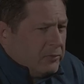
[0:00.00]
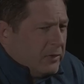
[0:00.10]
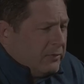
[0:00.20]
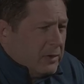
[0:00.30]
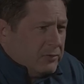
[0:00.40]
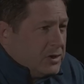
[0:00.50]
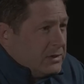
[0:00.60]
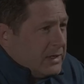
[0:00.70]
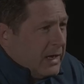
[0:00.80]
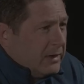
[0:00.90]
I'm dropping off
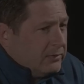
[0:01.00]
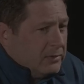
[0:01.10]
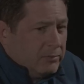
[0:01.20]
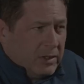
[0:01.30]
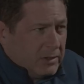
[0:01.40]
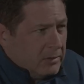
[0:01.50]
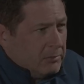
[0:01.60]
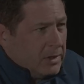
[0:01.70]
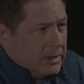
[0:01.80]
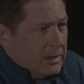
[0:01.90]
sheets of acid, picking
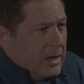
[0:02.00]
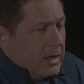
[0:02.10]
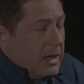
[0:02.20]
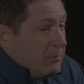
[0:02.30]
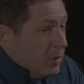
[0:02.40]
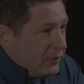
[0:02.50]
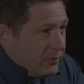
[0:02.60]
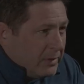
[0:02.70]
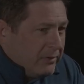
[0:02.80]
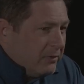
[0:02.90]
up money, and
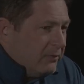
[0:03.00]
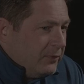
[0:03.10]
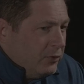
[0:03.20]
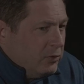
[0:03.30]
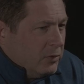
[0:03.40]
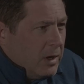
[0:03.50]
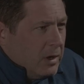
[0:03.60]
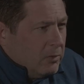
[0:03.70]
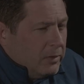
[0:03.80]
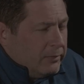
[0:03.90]
most of my stuff too
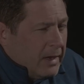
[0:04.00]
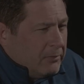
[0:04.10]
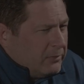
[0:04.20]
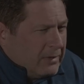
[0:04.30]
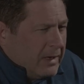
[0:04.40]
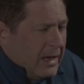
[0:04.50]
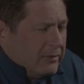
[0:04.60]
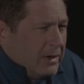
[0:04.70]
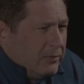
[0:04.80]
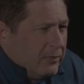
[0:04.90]
was I wasn't
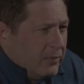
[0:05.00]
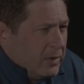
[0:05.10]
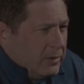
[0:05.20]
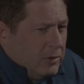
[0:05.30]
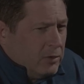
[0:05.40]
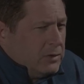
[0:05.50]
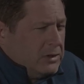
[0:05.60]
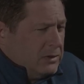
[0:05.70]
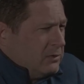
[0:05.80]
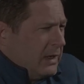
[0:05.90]
cash. I was front. You
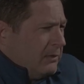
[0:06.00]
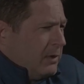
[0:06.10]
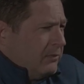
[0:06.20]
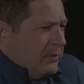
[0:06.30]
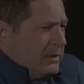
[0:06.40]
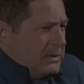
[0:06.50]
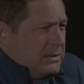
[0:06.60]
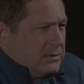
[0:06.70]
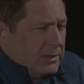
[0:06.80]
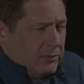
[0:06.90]
know, these are like my
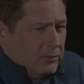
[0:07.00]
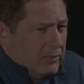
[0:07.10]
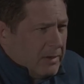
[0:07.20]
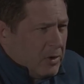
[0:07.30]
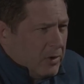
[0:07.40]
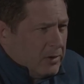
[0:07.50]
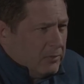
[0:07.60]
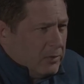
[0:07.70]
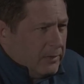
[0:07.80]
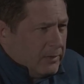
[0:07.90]
friends. These are like dudes I
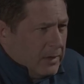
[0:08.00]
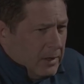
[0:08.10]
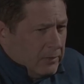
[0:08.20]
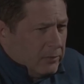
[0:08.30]
partied with.